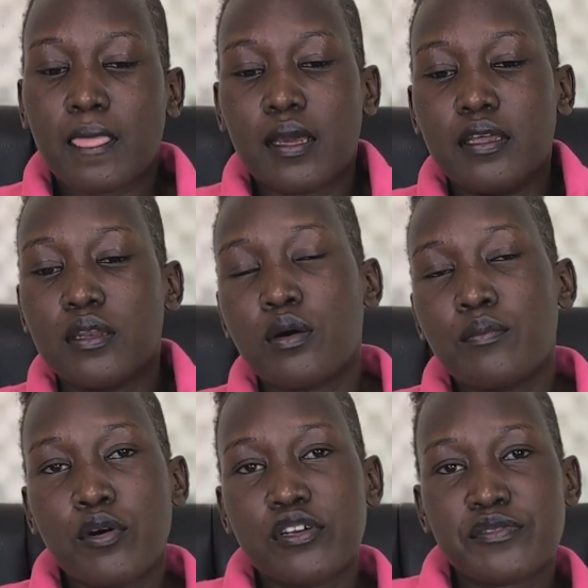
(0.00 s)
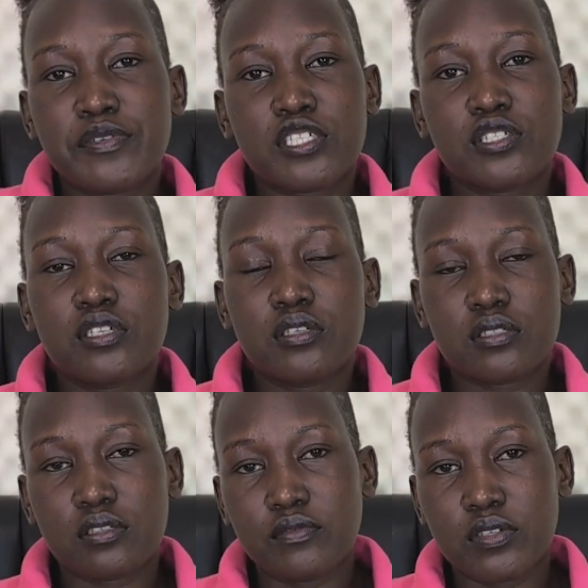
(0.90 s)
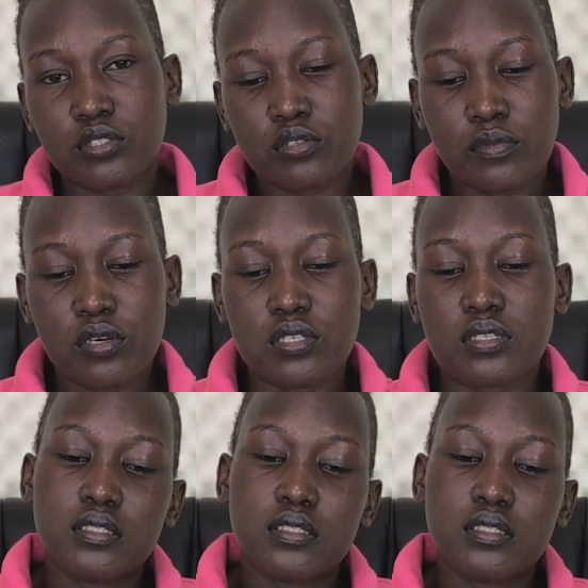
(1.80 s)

the normal respiratory rate of a newborn is